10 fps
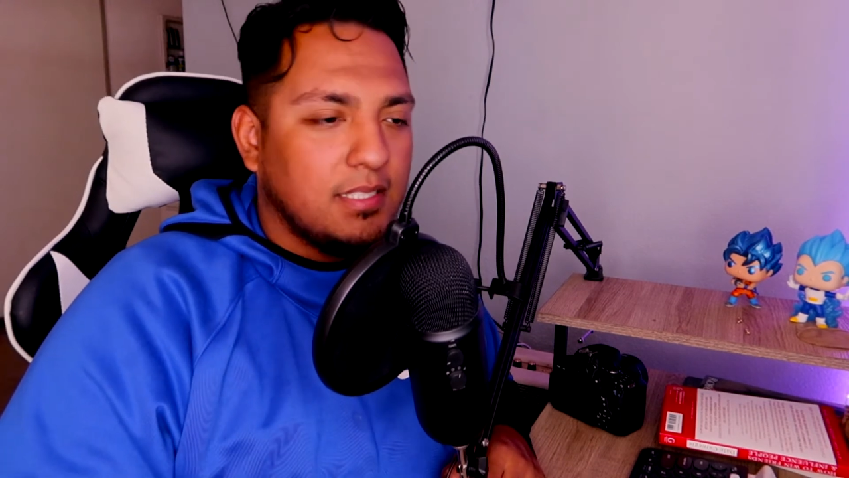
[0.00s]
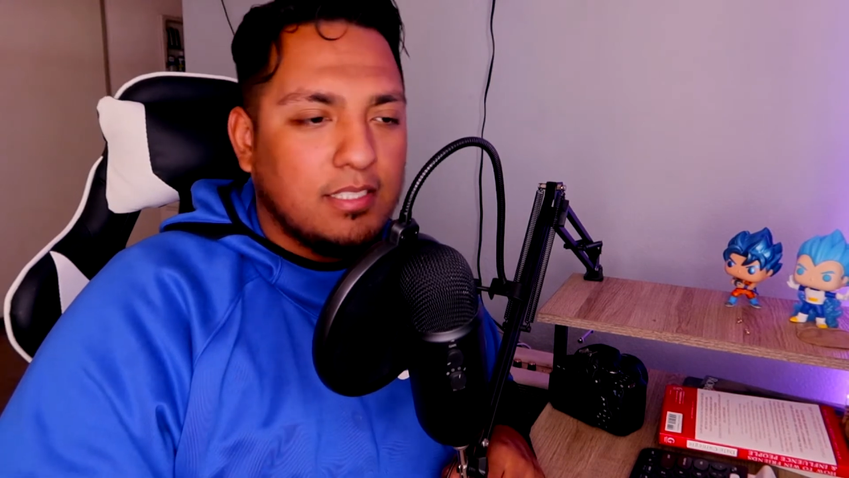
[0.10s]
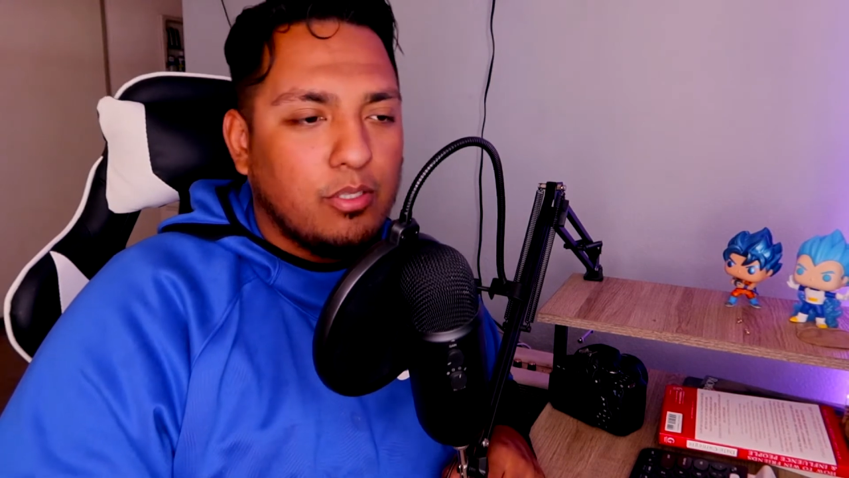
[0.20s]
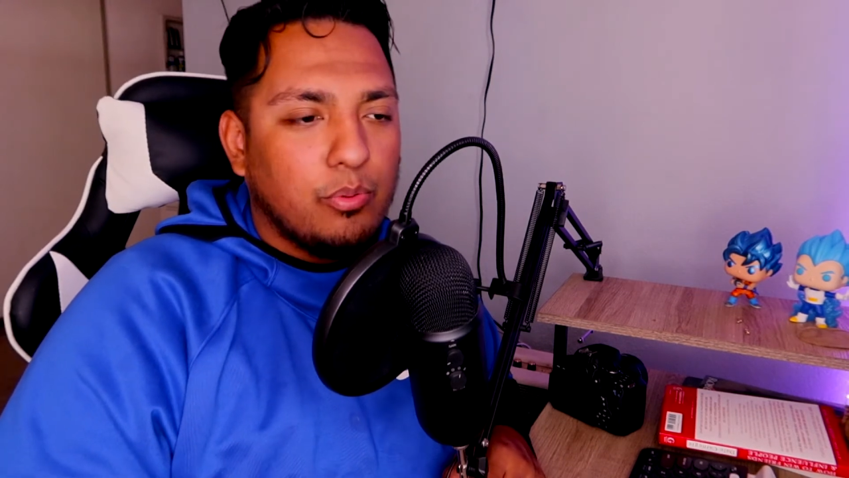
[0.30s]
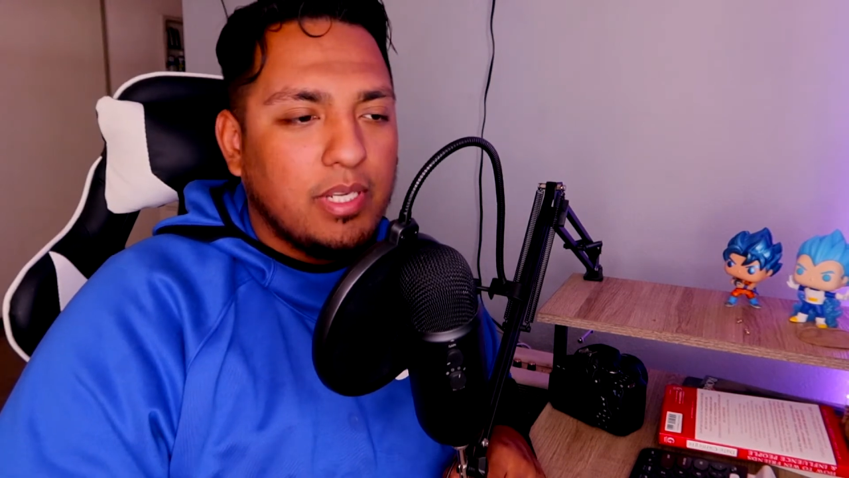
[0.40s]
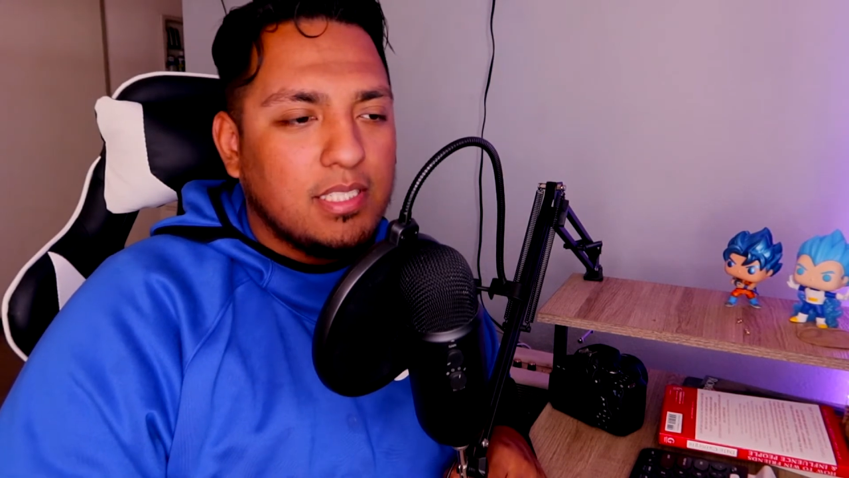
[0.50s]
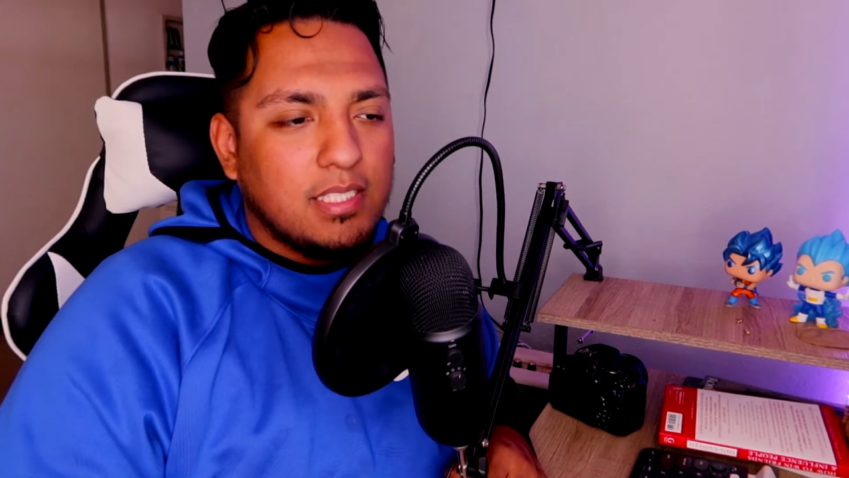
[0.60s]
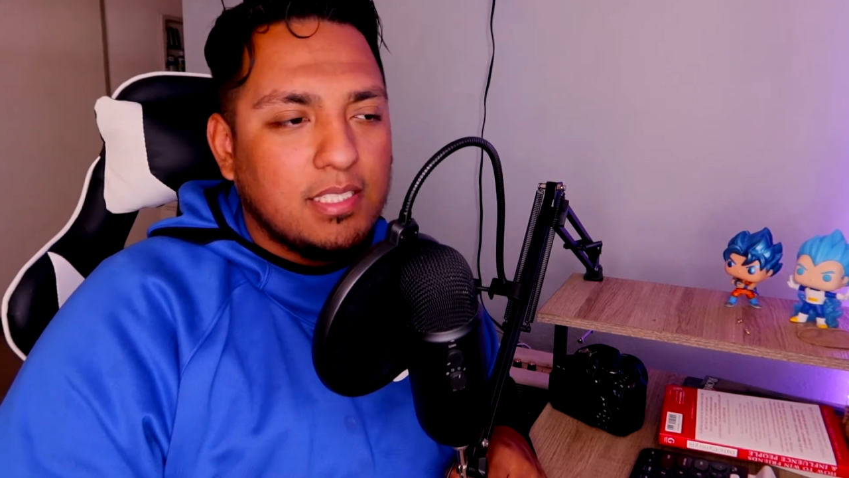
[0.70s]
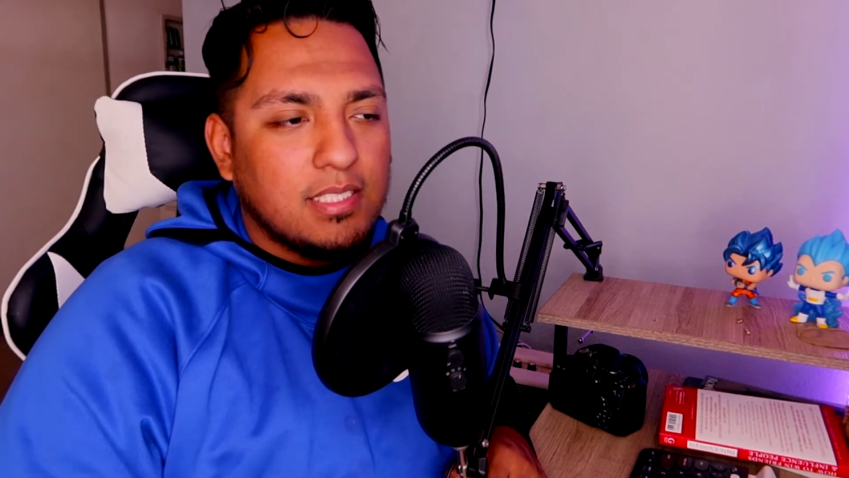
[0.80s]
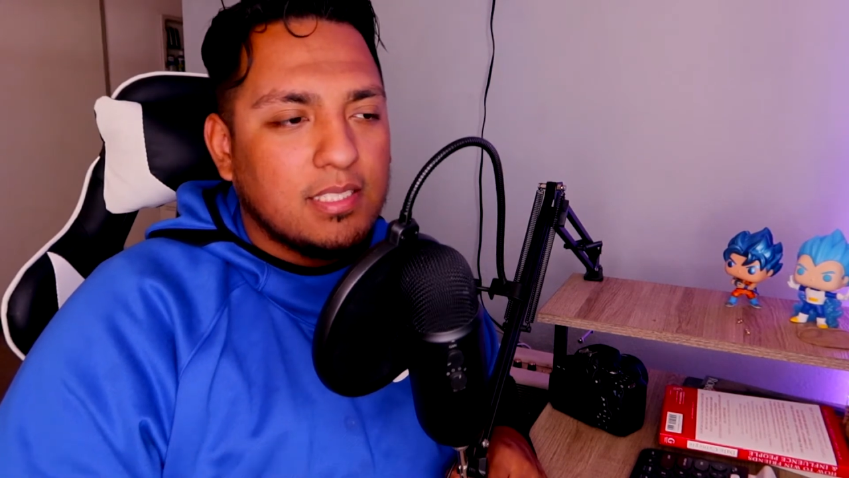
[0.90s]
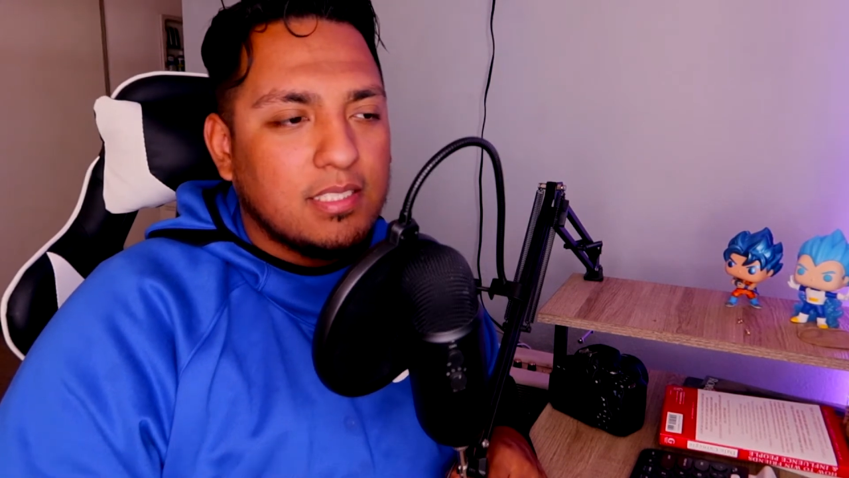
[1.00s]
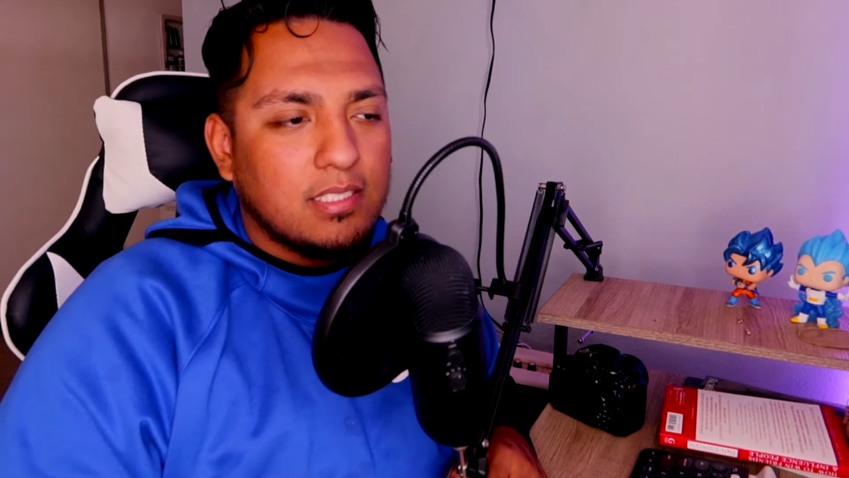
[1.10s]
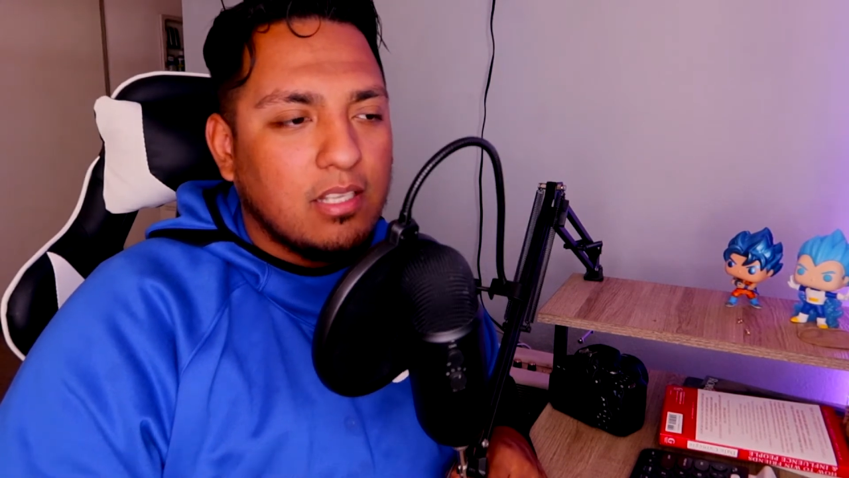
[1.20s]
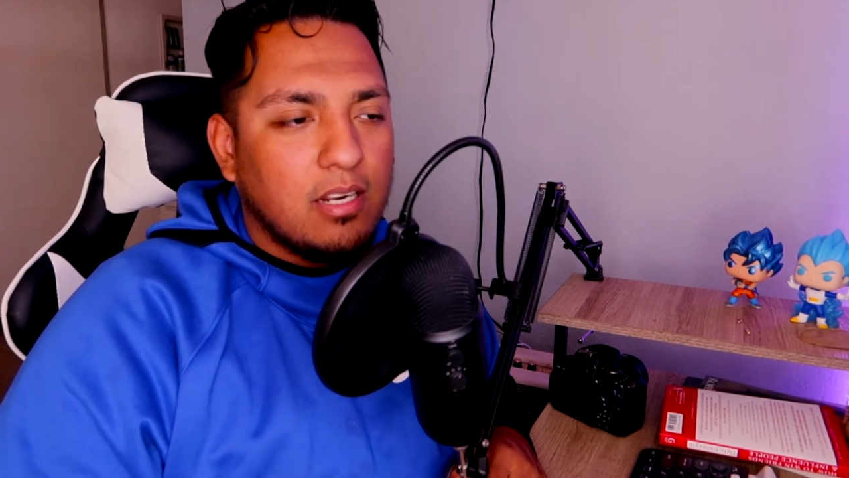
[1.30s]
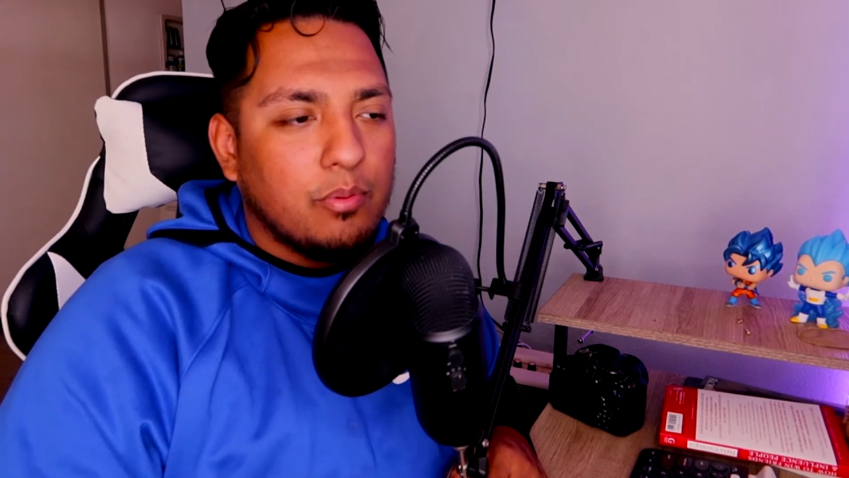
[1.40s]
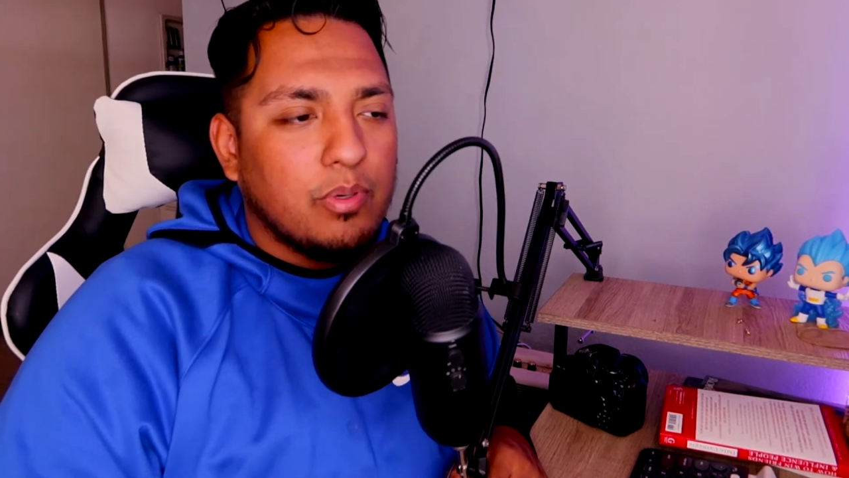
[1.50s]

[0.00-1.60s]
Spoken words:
There's no way she just started